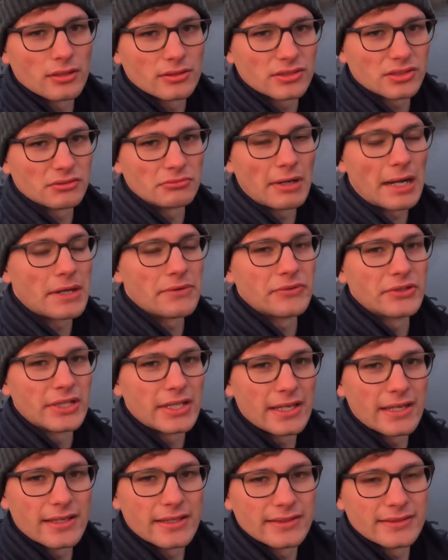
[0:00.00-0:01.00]
surrounding
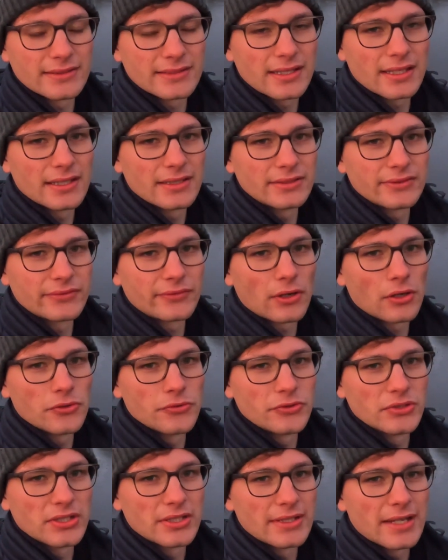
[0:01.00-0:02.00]
it is
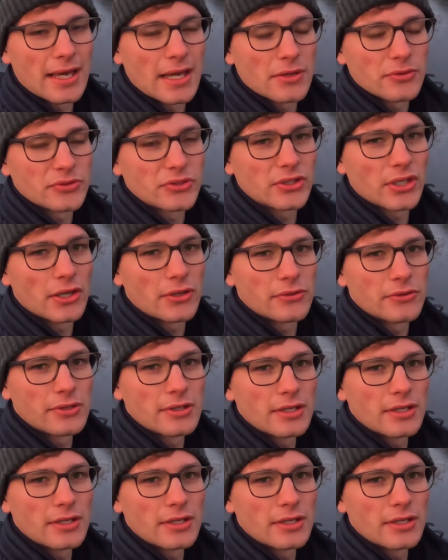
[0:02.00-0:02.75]
frozen now, so